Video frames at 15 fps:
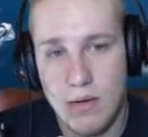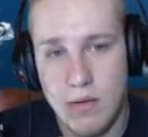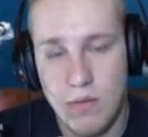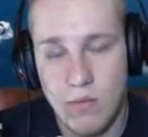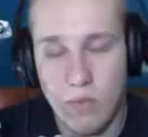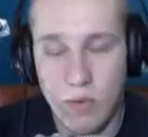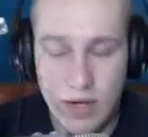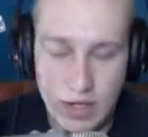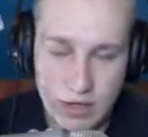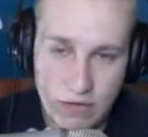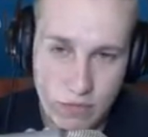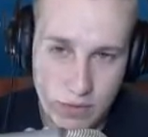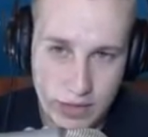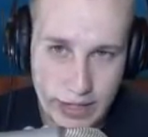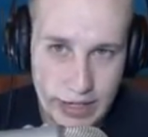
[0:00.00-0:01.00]
we'll get
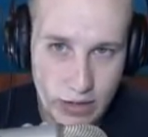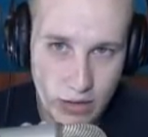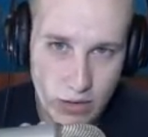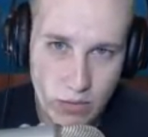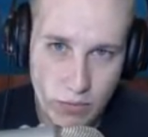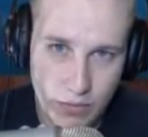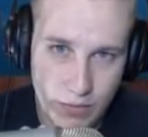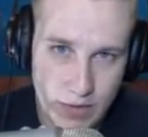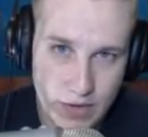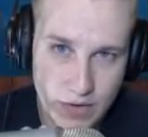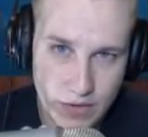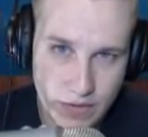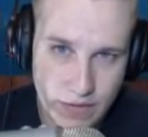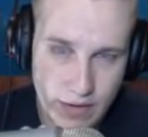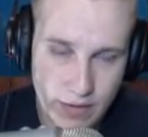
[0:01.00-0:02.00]
into it later with the rest of
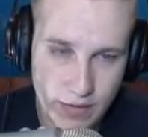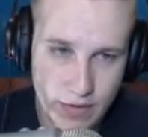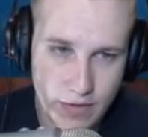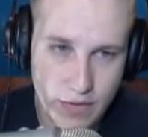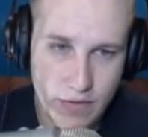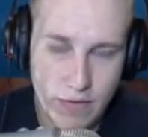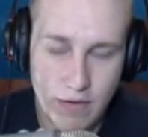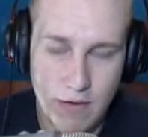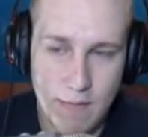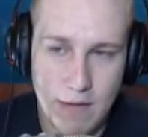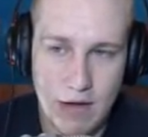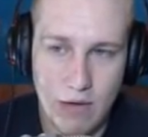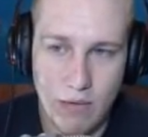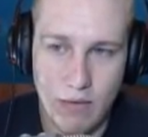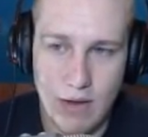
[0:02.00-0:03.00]
this deck list
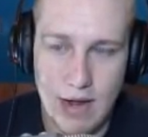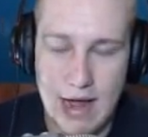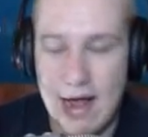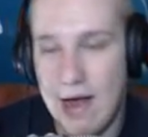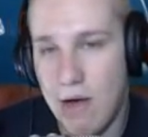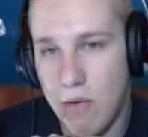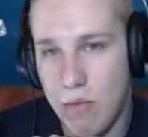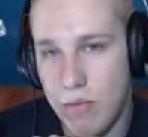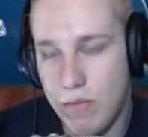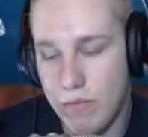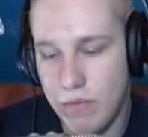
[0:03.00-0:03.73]
about how